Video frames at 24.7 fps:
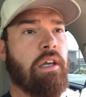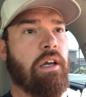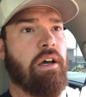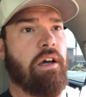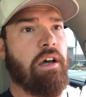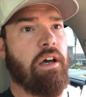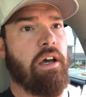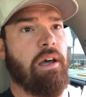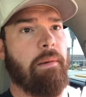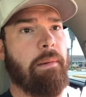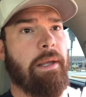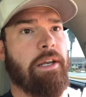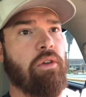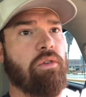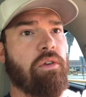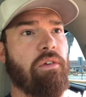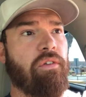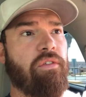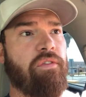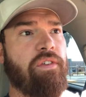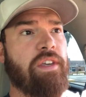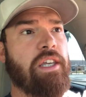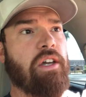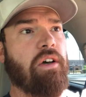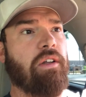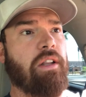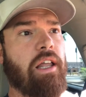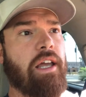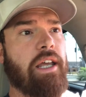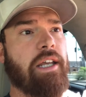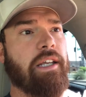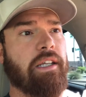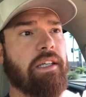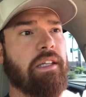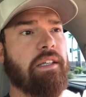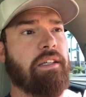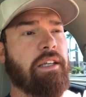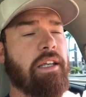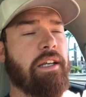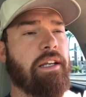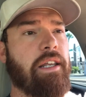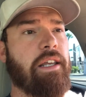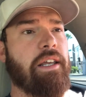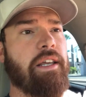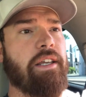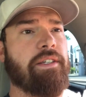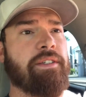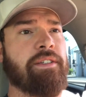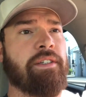Um, I know you feel like it
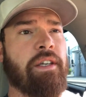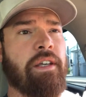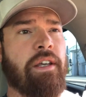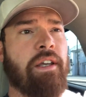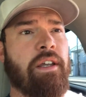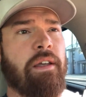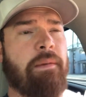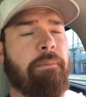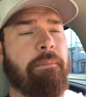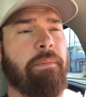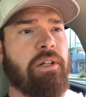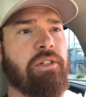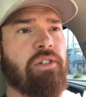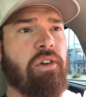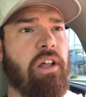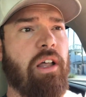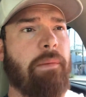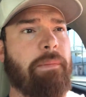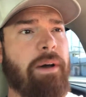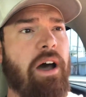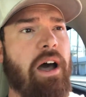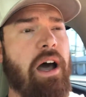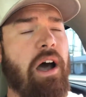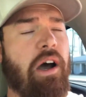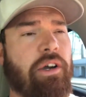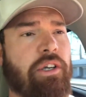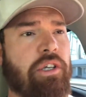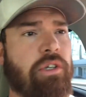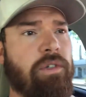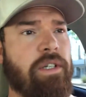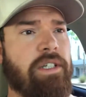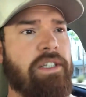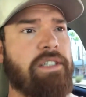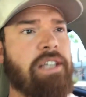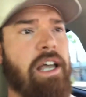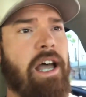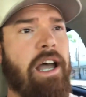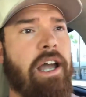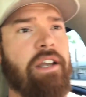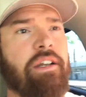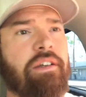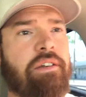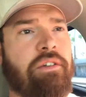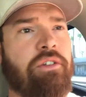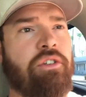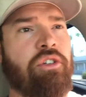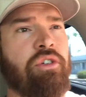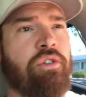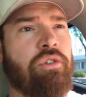is, but it's all about how you decide
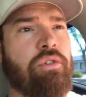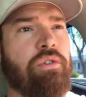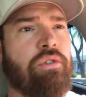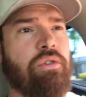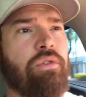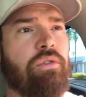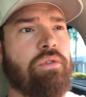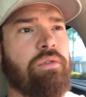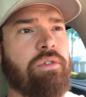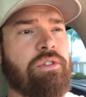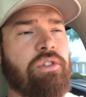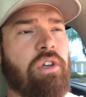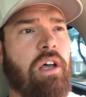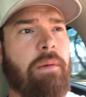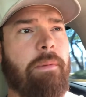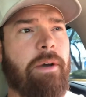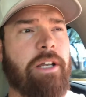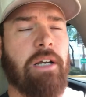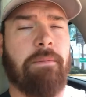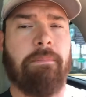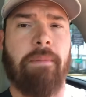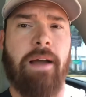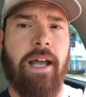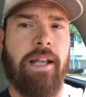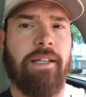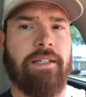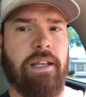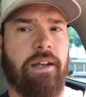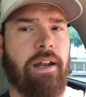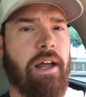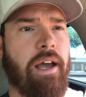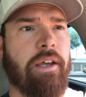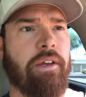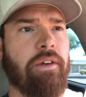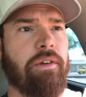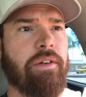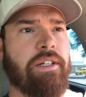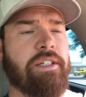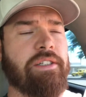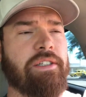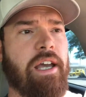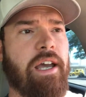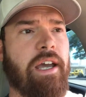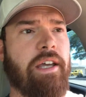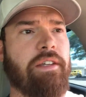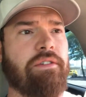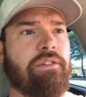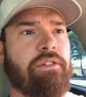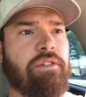to, it's all about your mindset and how you
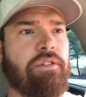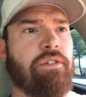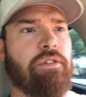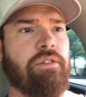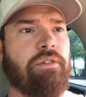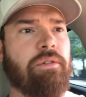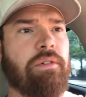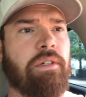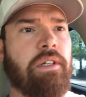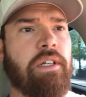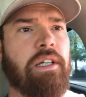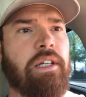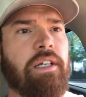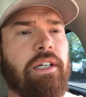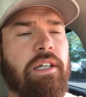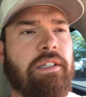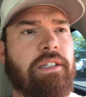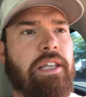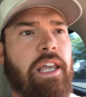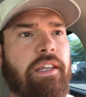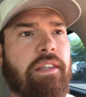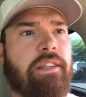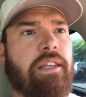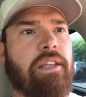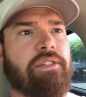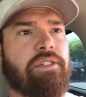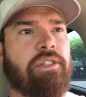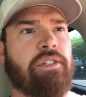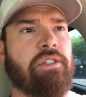decide to take this.